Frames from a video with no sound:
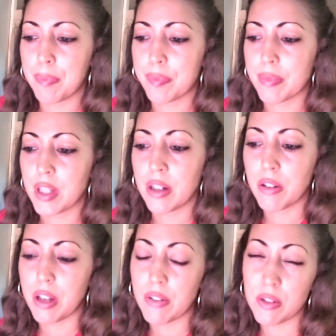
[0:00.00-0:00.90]

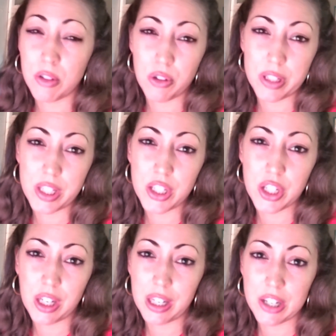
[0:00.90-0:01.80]
you have to enjoy
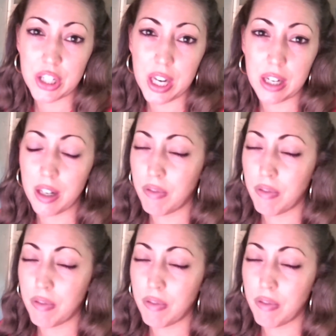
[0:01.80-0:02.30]
teaching and educating.